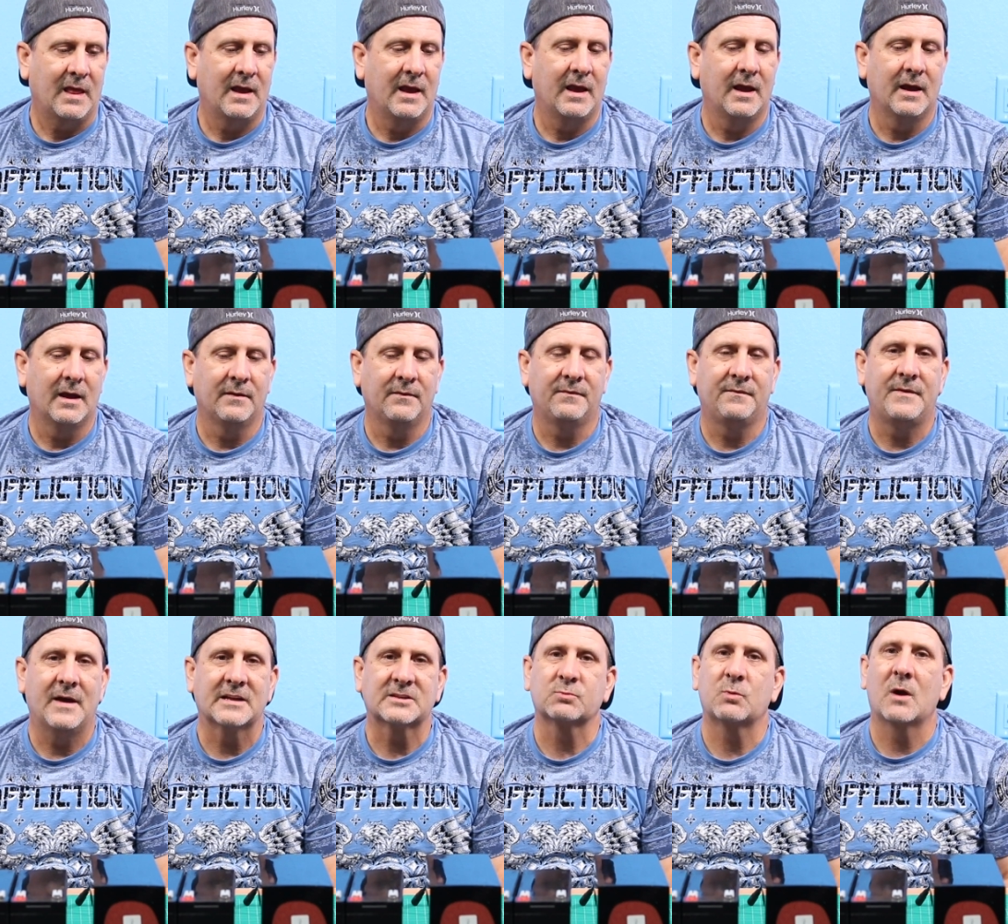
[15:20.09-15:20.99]
And
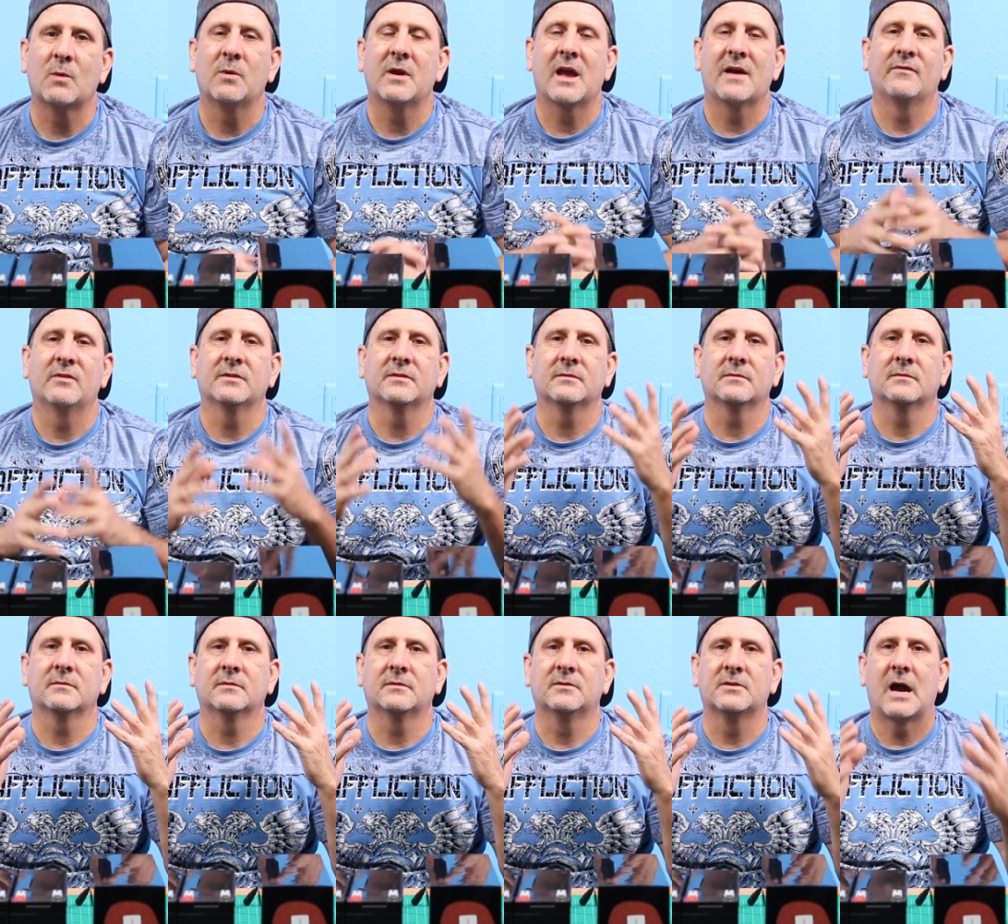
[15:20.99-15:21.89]
that's why we haven't
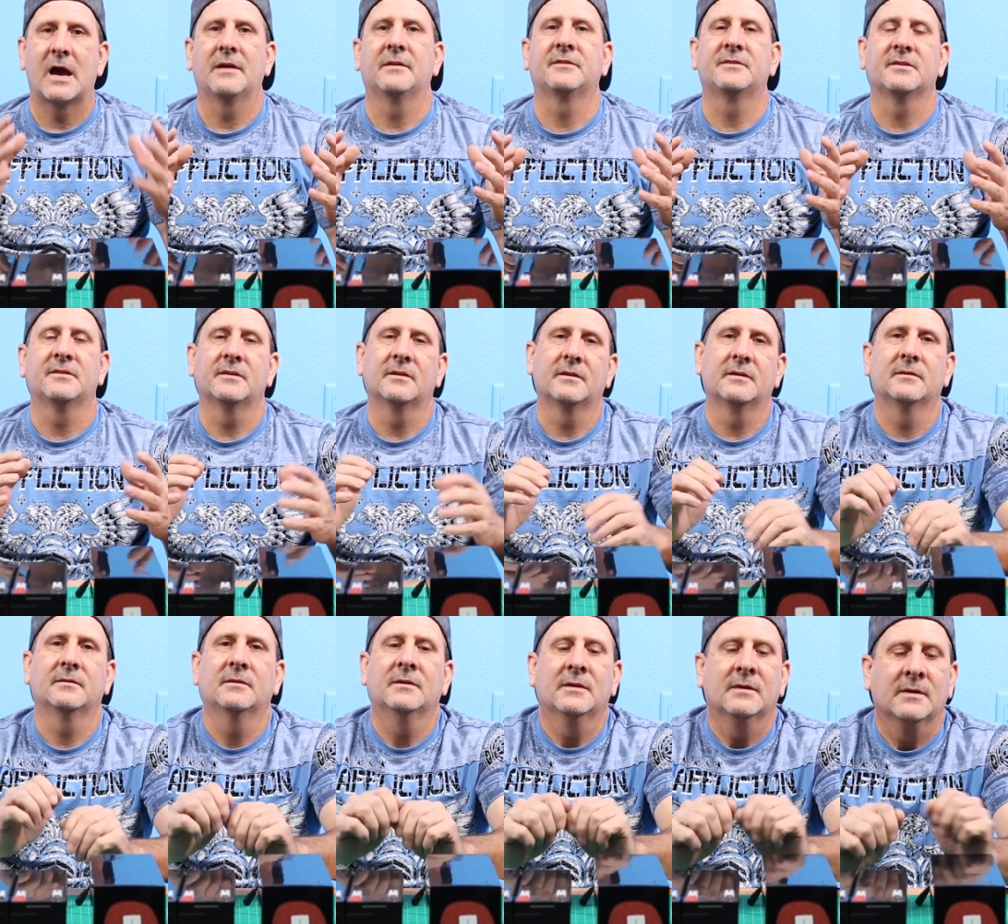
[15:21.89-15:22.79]
gotten
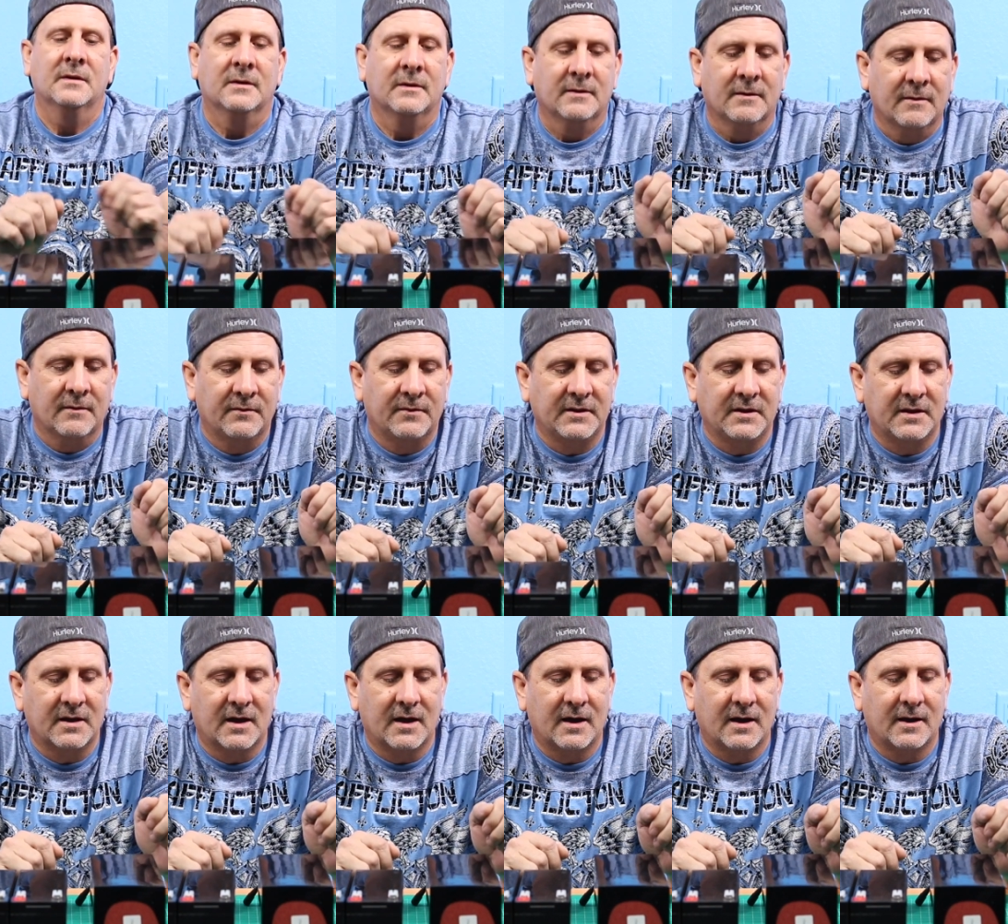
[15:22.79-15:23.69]
to
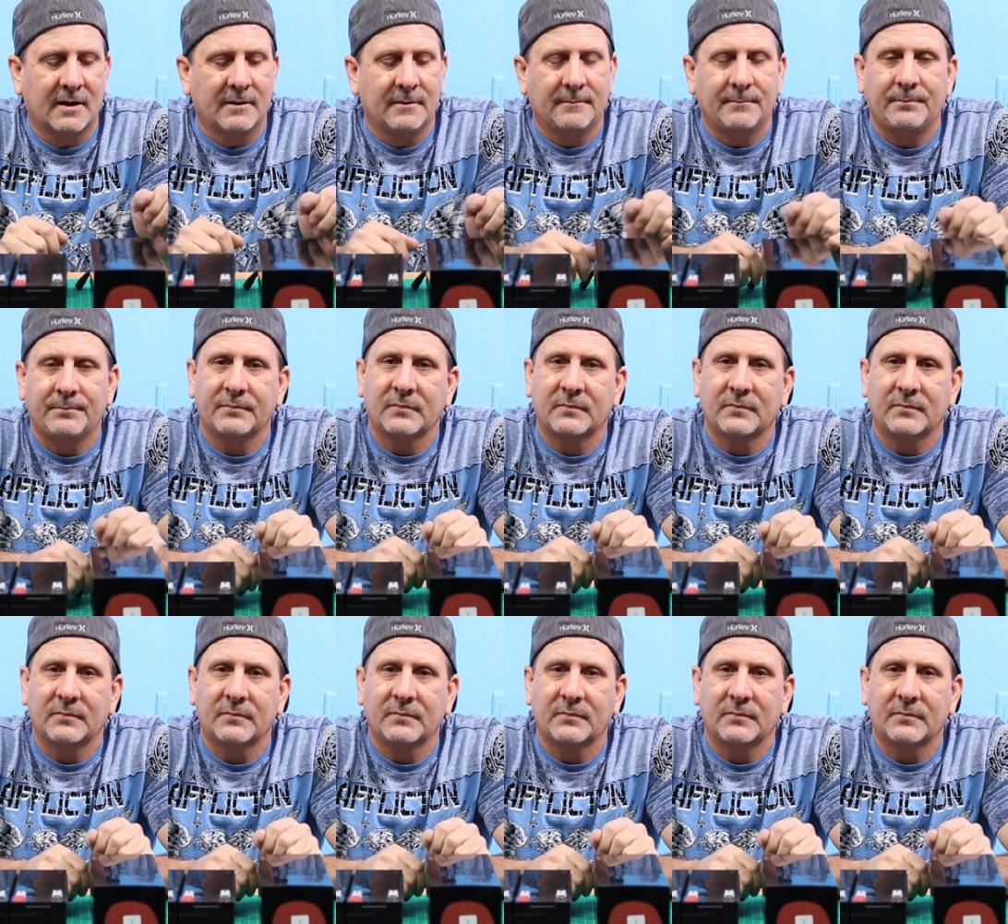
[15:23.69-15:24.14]
the